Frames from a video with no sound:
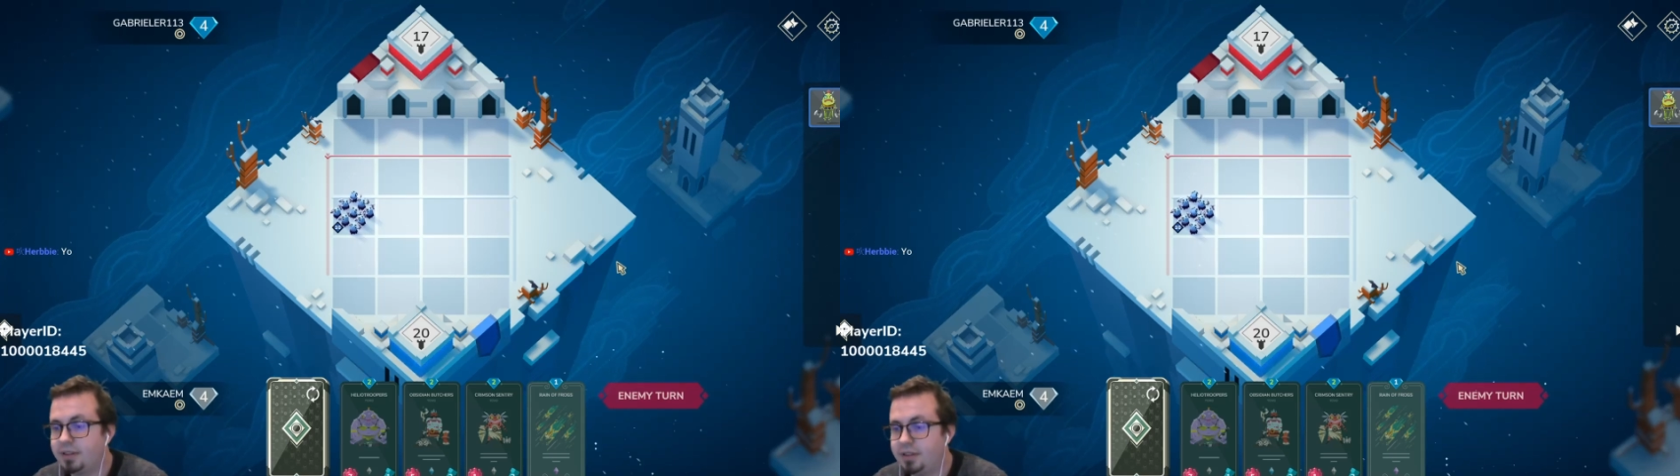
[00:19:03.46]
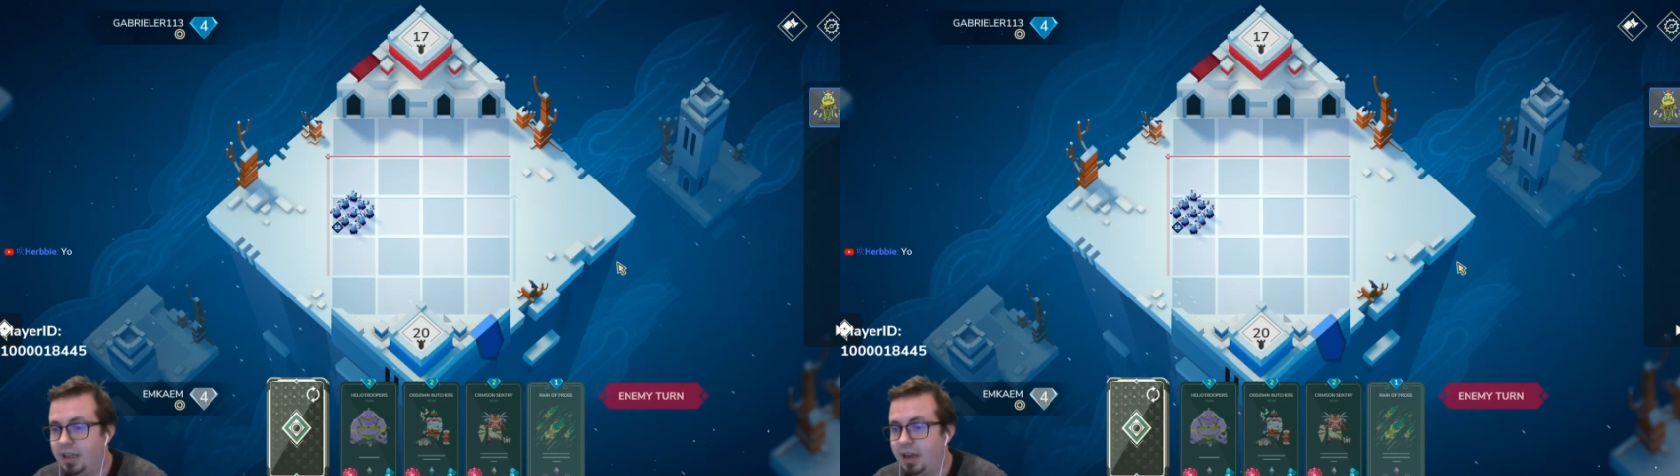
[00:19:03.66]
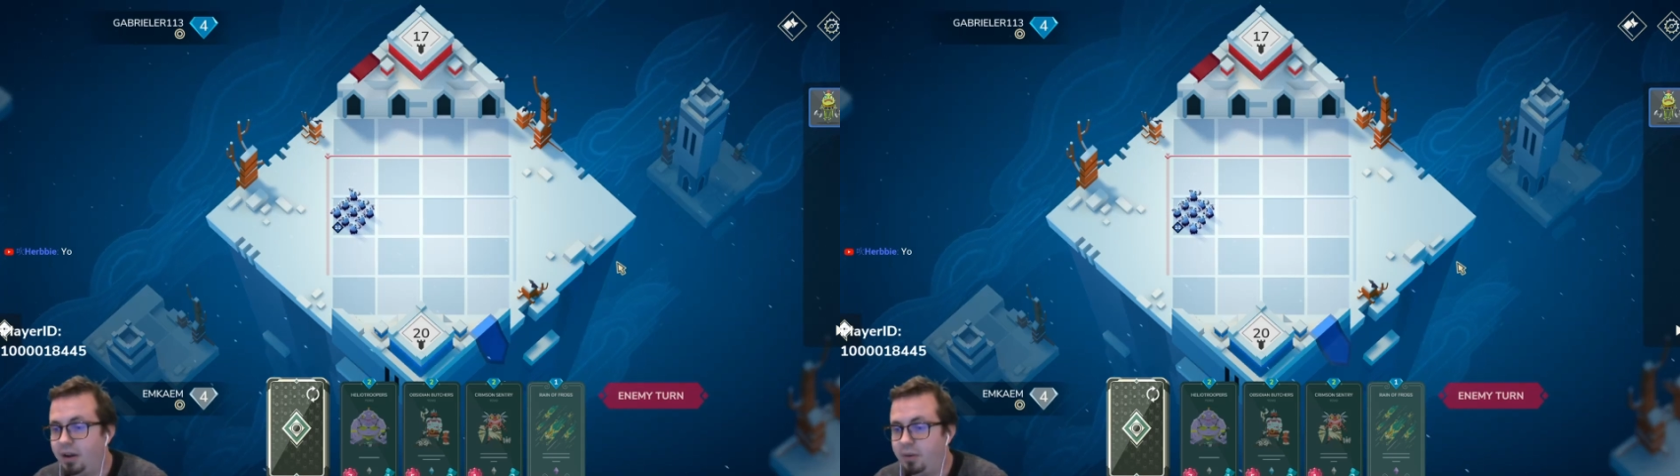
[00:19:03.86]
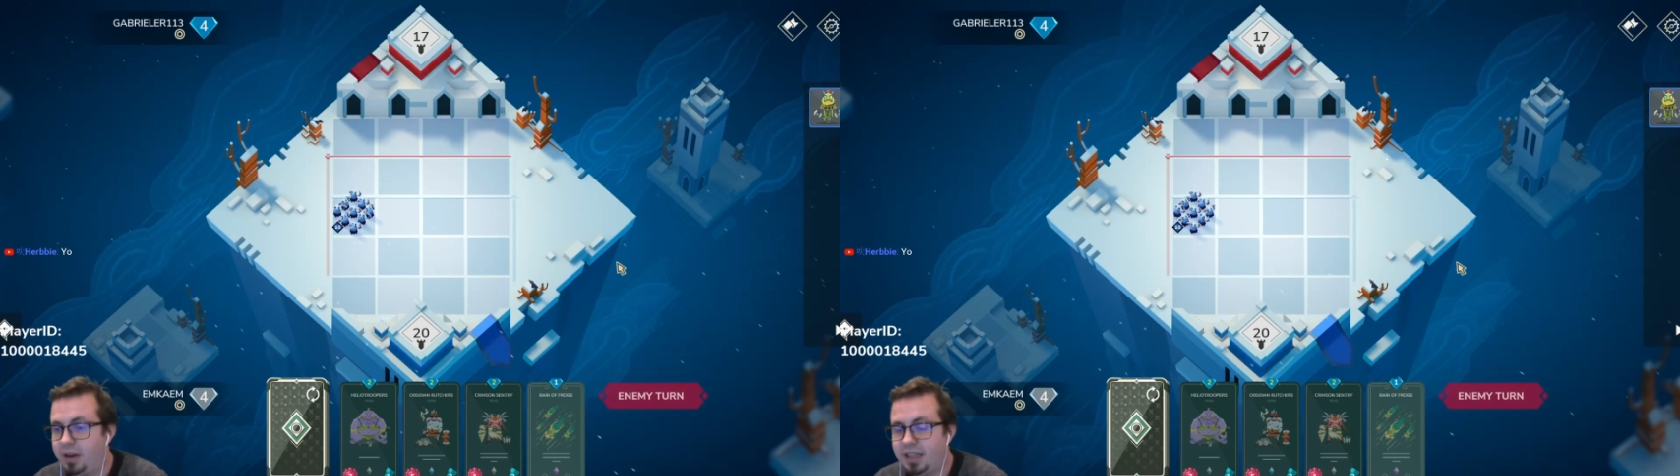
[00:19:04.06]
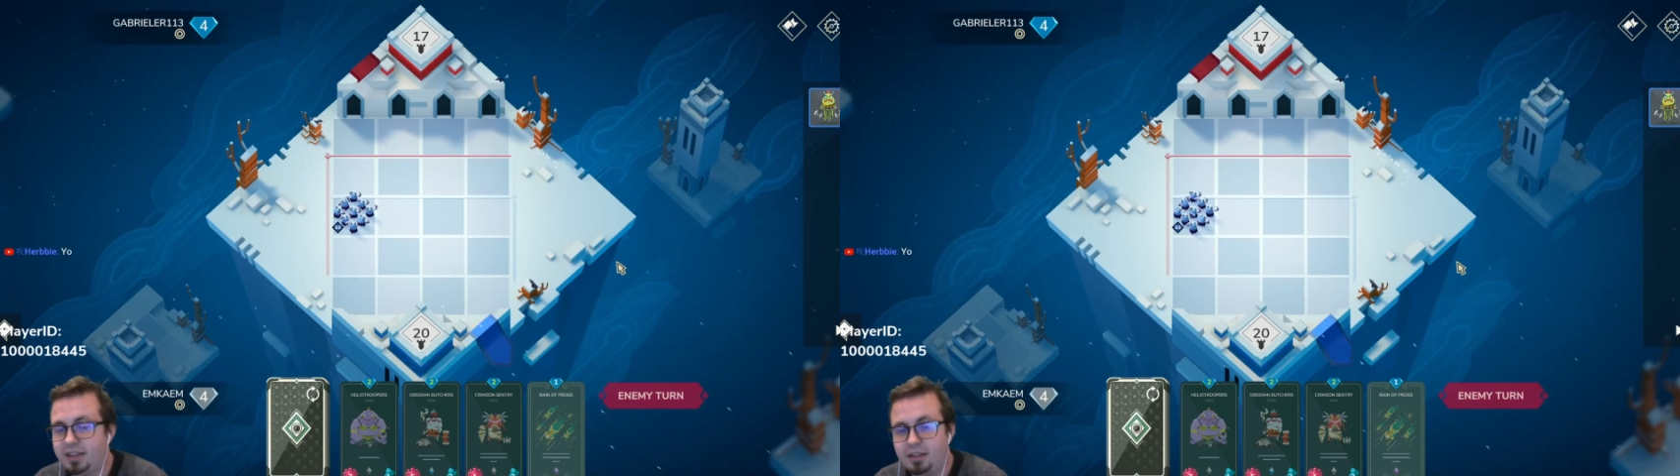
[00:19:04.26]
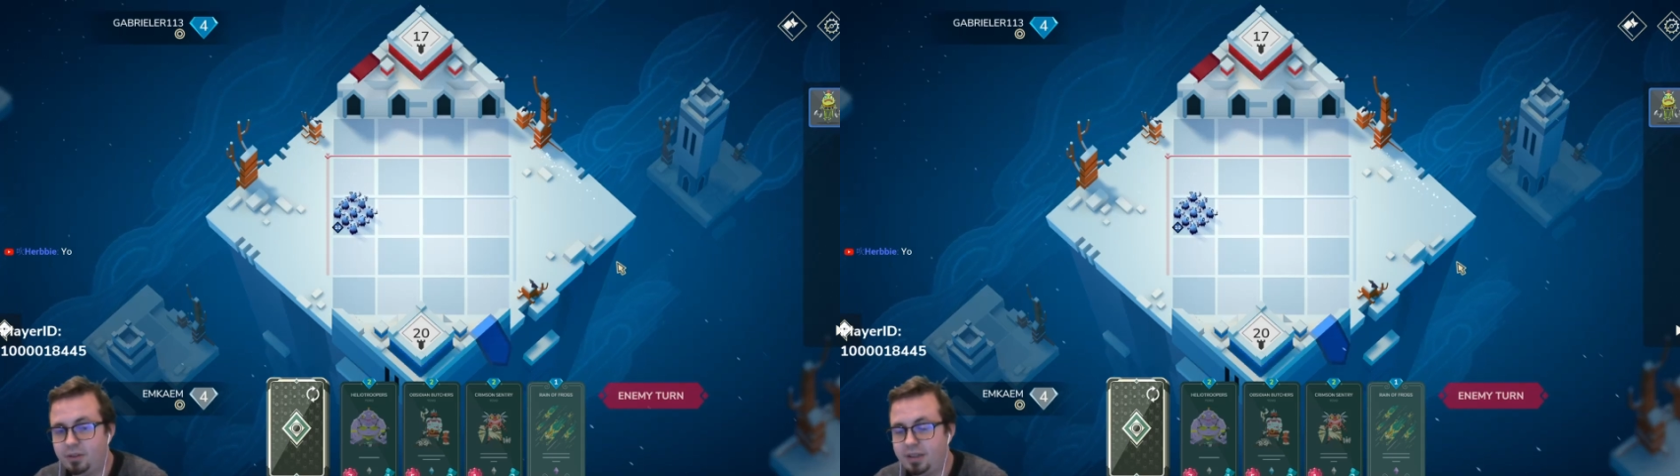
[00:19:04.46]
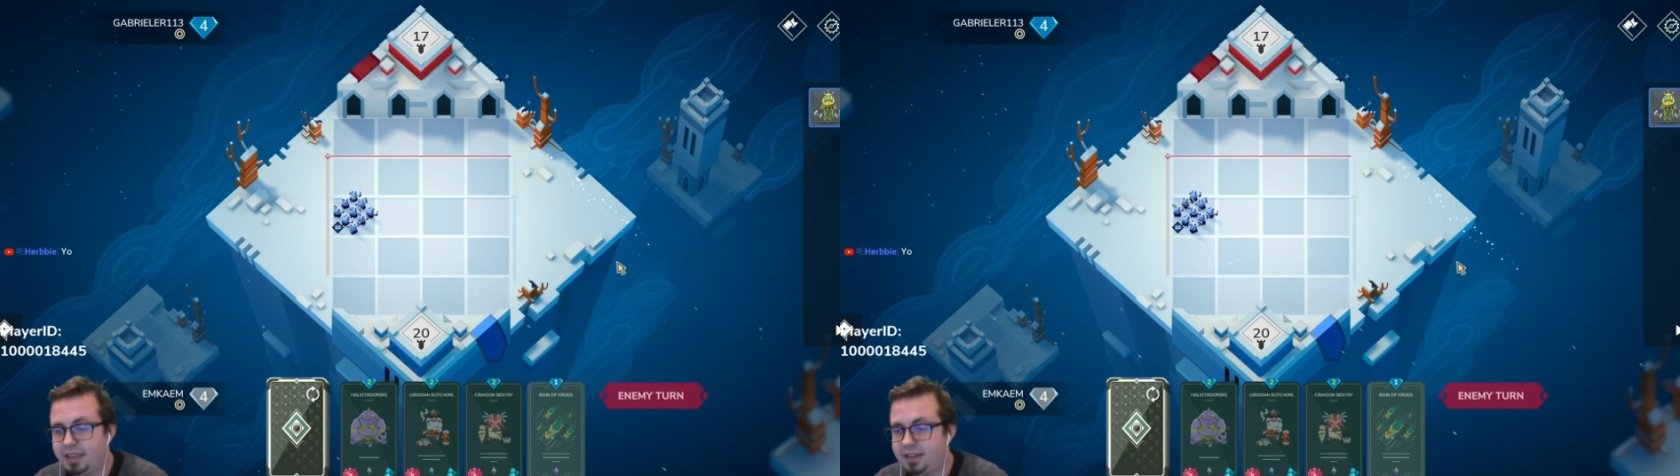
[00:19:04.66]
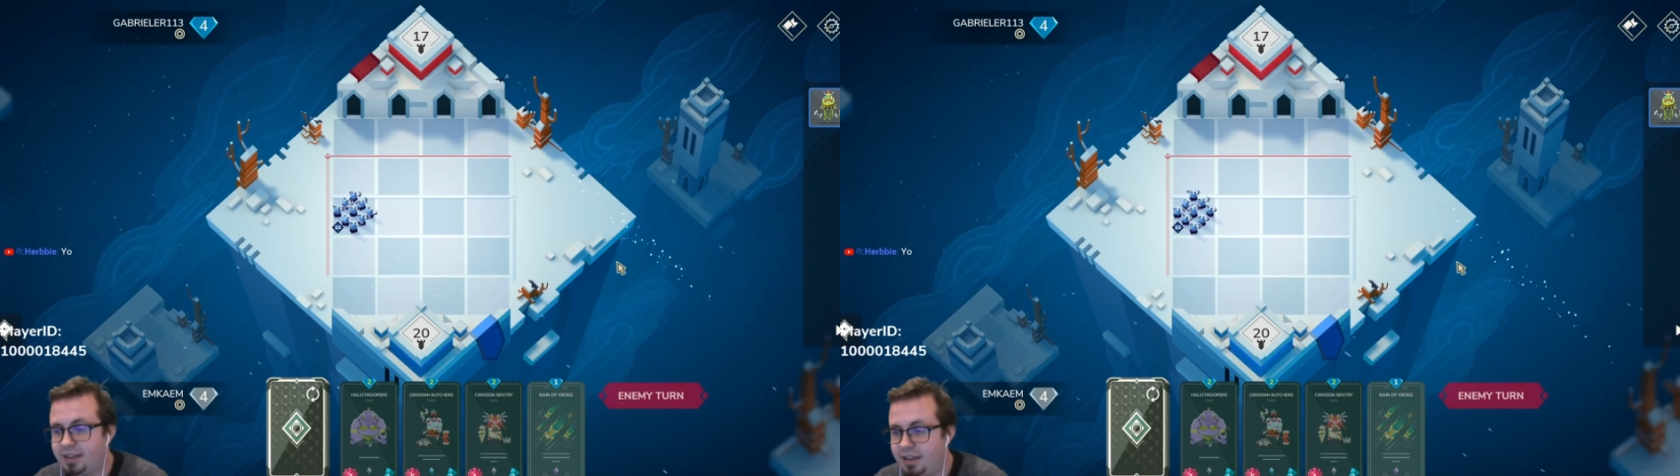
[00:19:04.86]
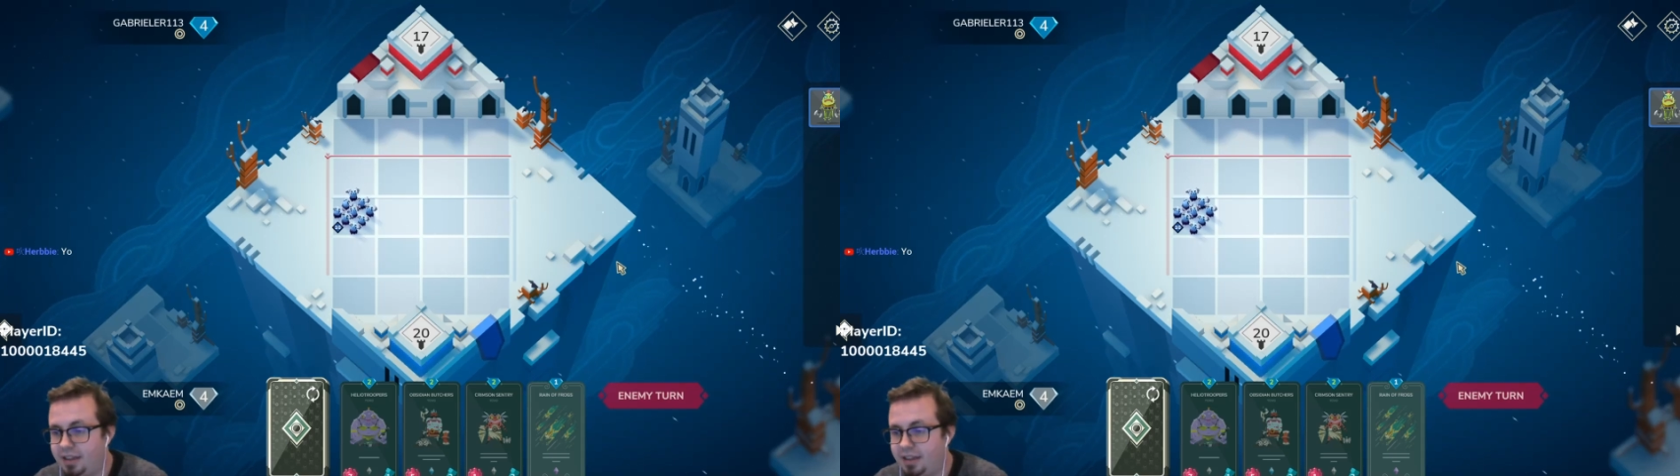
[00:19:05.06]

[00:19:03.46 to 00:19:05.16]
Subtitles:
Yeah, when I look at the